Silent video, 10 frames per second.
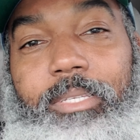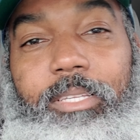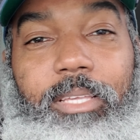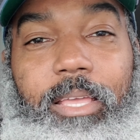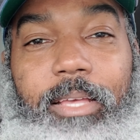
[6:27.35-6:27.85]

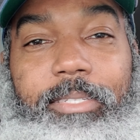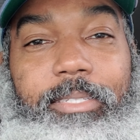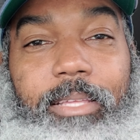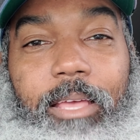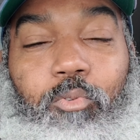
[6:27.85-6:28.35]
Because
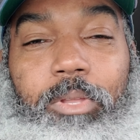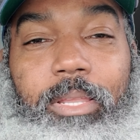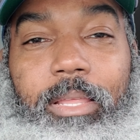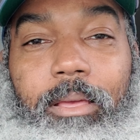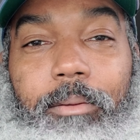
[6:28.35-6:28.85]
owning
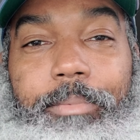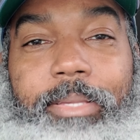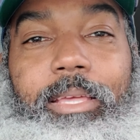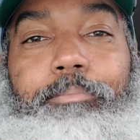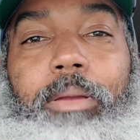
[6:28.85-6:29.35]
a
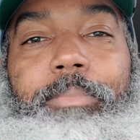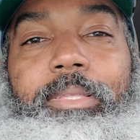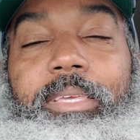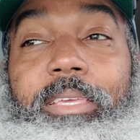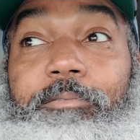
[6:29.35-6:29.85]
piece of
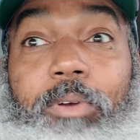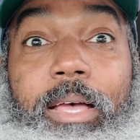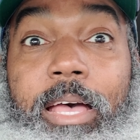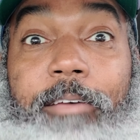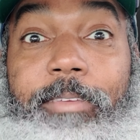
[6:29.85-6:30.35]
property, even a
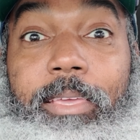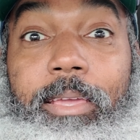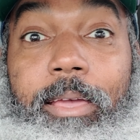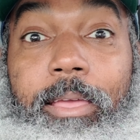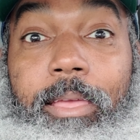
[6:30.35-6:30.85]
half
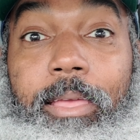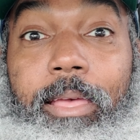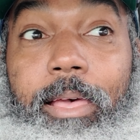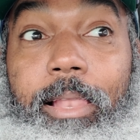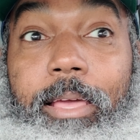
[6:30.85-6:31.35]
acre
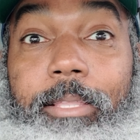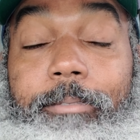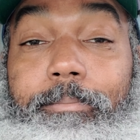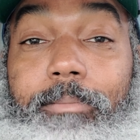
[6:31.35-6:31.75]
of land,